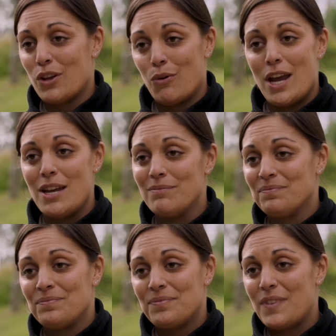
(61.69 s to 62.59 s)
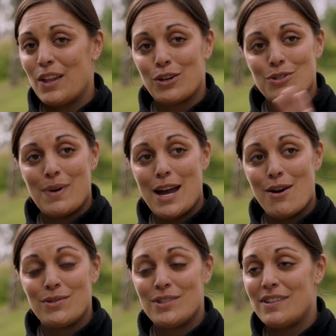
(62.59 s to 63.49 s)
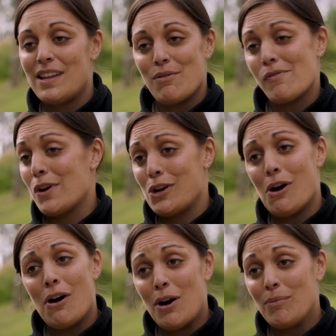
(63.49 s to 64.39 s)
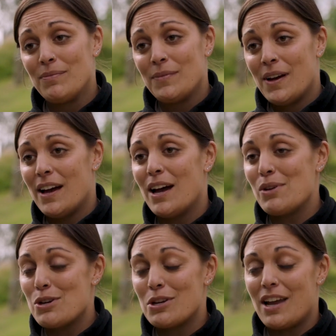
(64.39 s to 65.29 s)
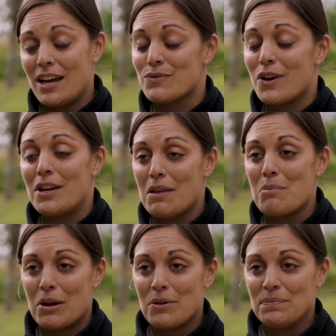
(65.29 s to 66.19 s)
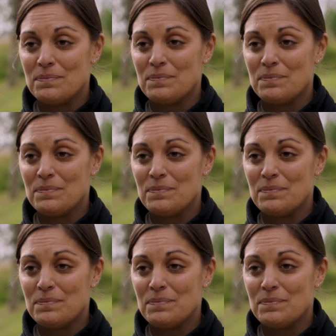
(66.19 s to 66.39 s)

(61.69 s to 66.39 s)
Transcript: the crate, they looked around, they were very calm. Uh, we couldn't ask for anything better.